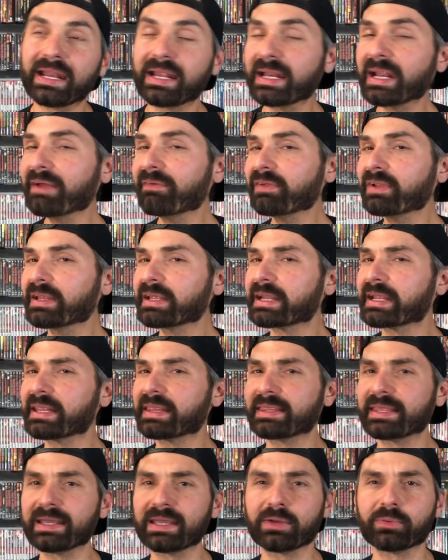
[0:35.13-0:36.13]
I definitely didn't
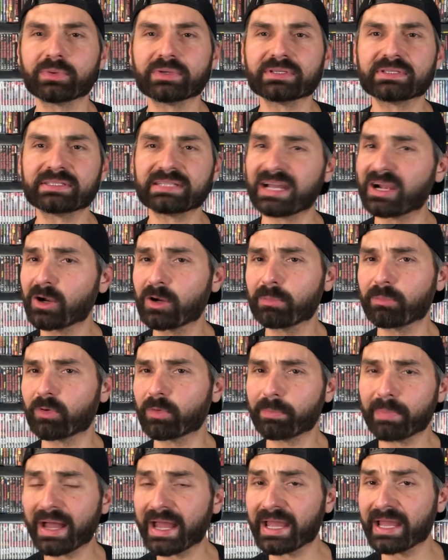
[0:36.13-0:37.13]
think it was terrible
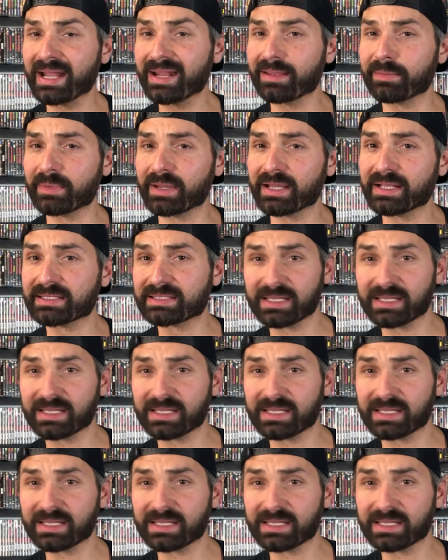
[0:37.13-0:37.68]
by any means.